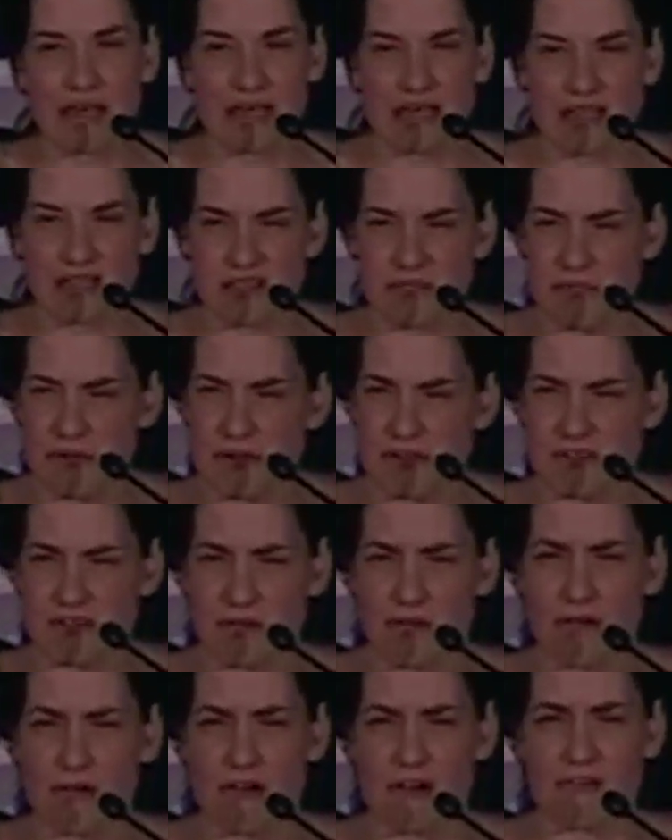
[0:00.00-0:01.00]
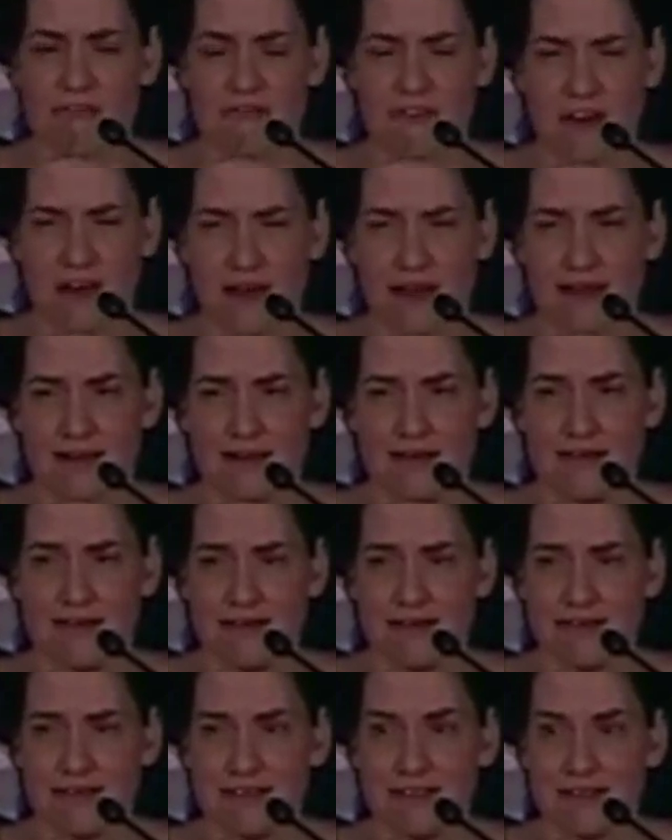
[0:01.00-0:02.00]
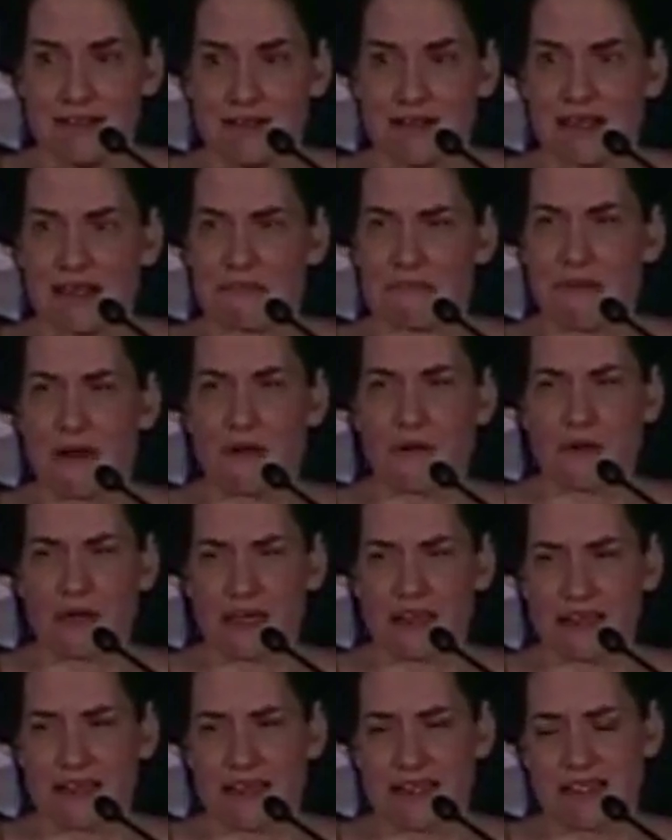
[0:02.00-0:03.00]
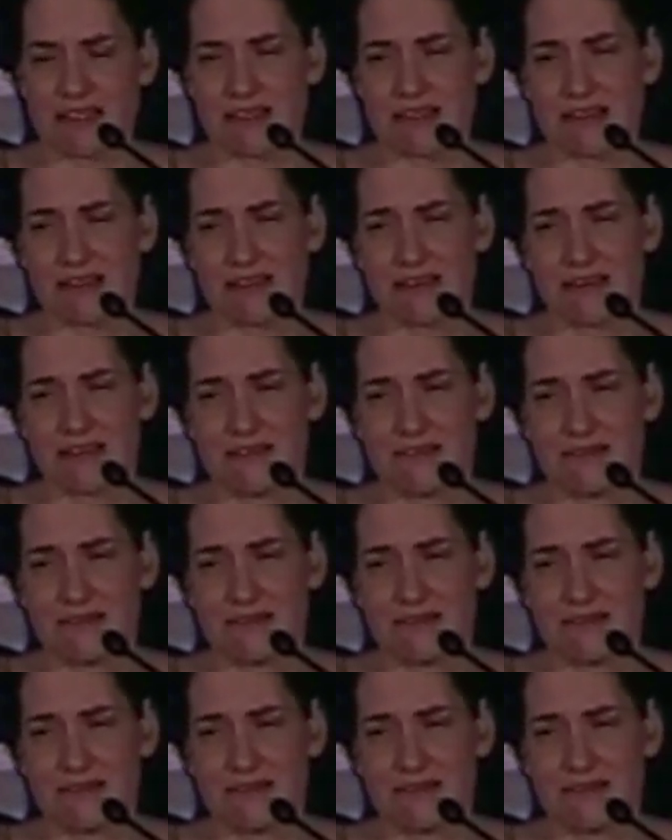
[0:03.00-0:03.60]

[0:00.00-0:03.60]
He is most glorified in my weakness.